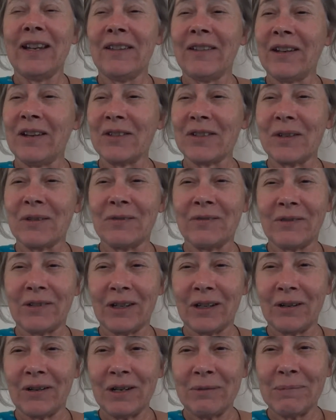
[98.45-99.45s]
There's a
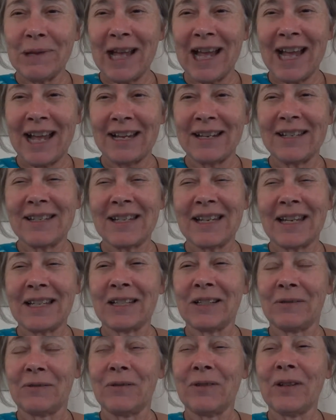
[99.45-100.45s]
very bad
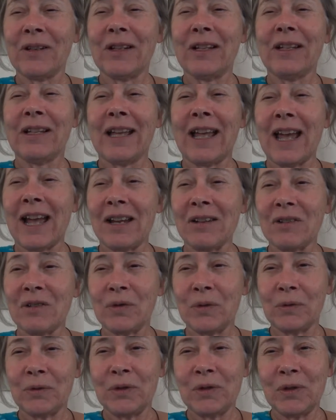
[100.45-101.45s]
set of
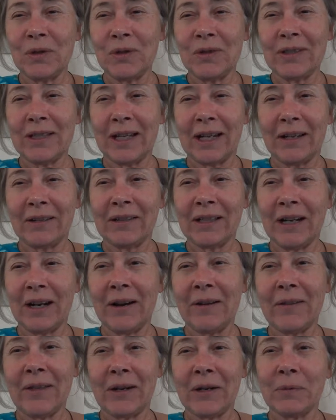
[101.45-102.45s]
astral dudes out
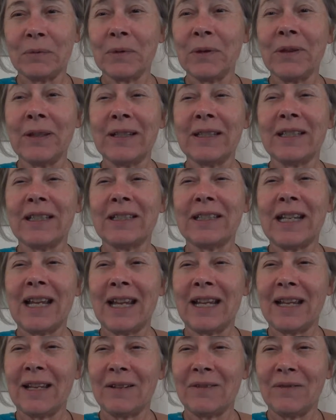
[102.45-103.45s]
there that are willing to
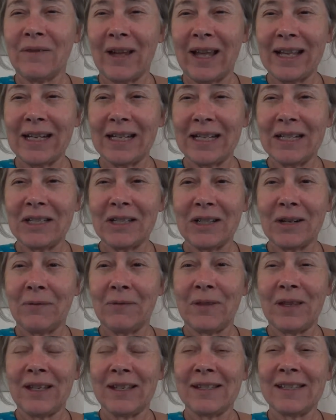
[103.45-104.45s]
take advantage of
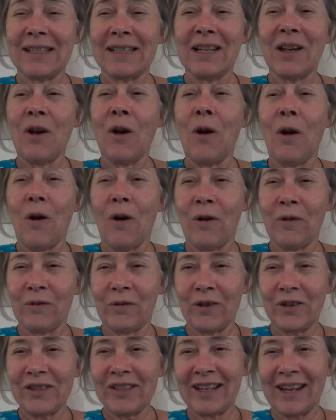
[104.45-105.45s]
this
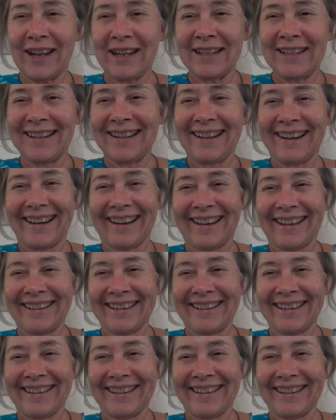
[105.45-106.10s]
oversight.